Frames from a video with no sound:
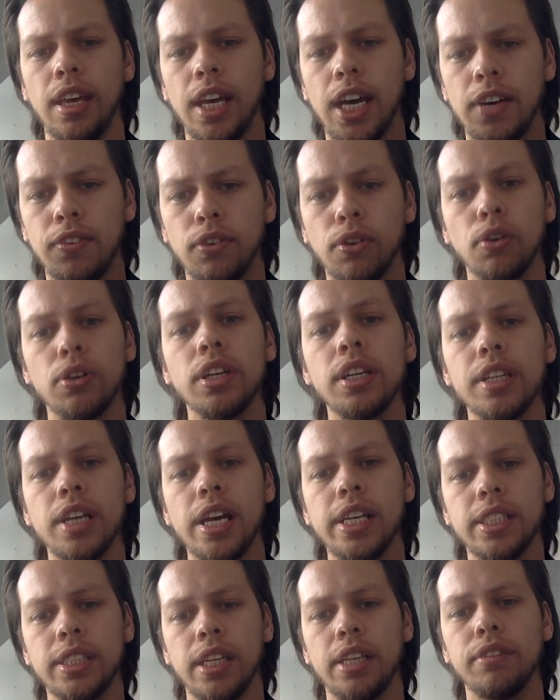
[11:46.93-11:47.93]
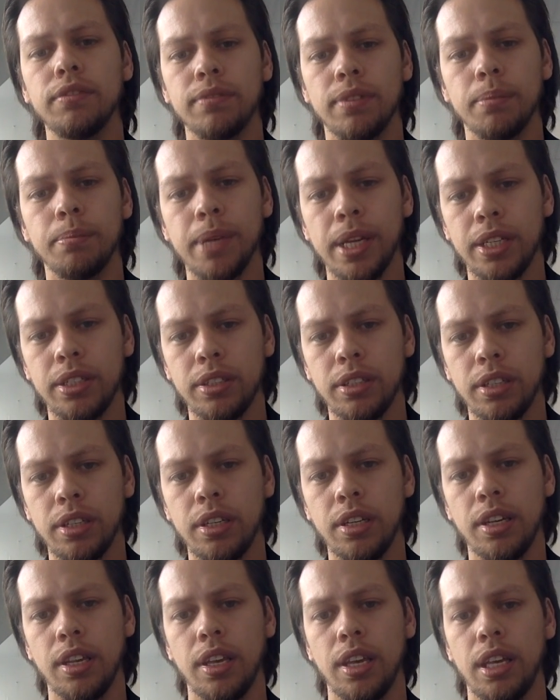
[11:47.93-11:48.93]
I've organized the
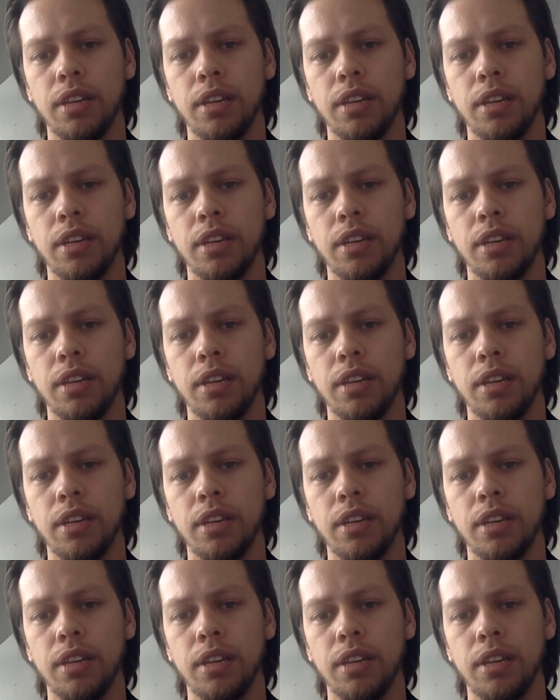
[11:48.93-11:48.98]
information,